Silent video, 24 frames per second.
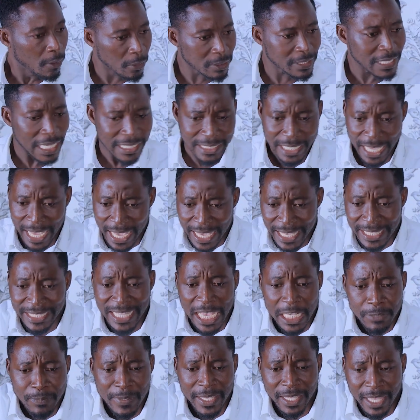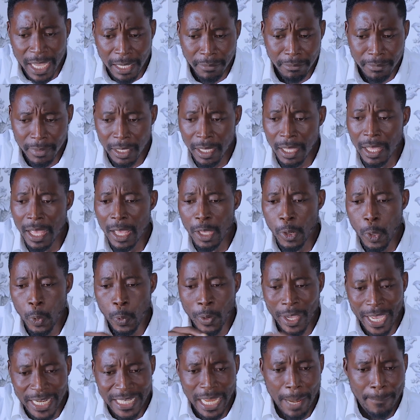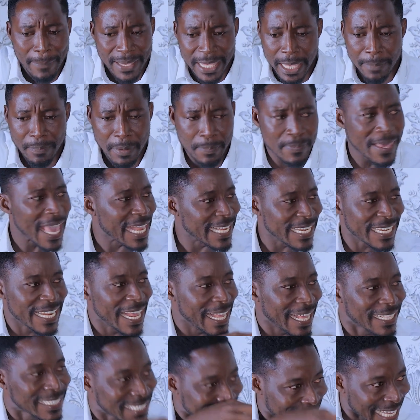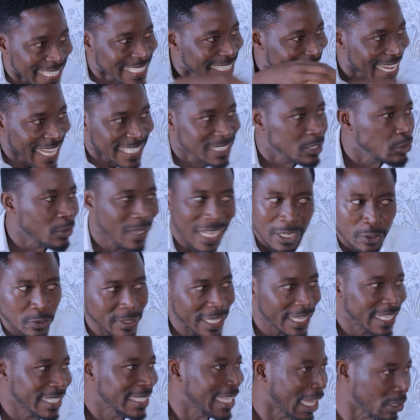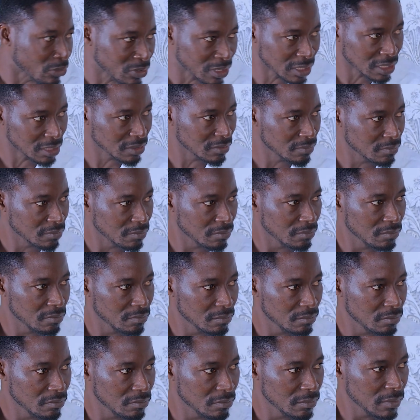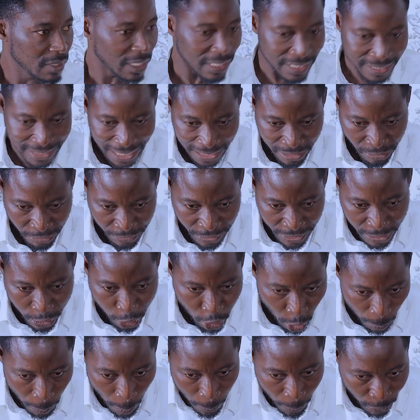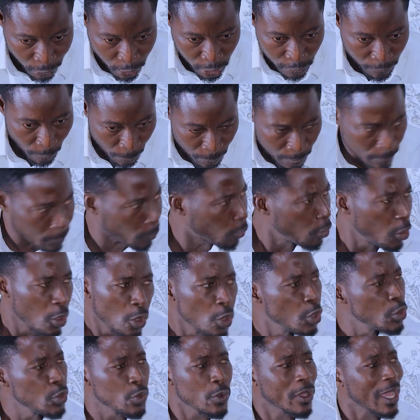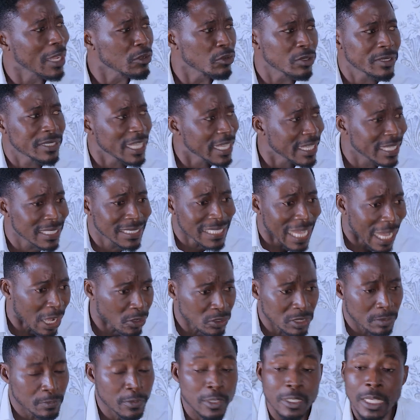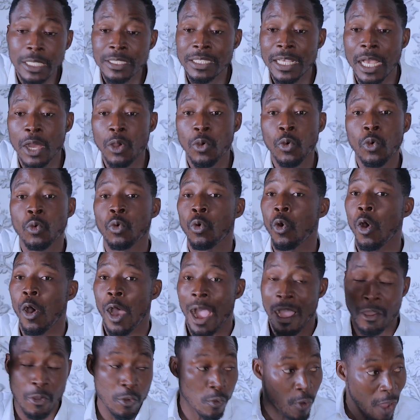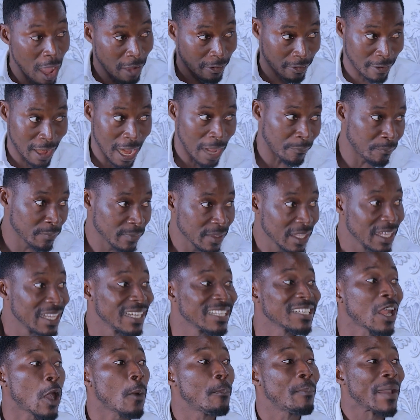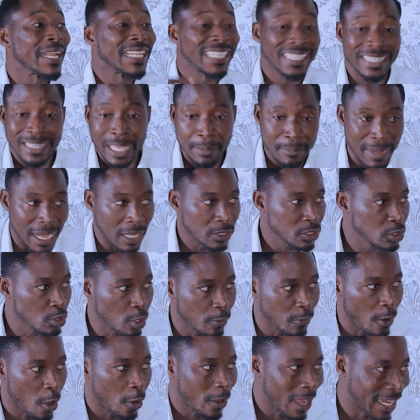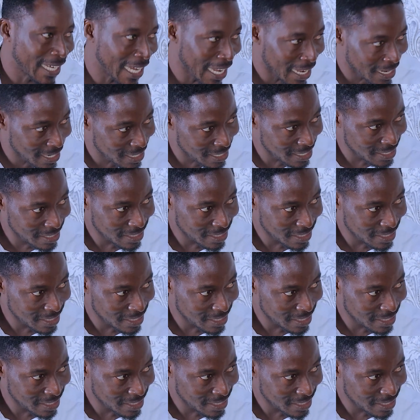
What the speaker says: what I say it has become okada be bibia near you cannot take it out. It has created job opportunities for people. You cannot take it out. Jesus said, now open in Tema, just of Okada.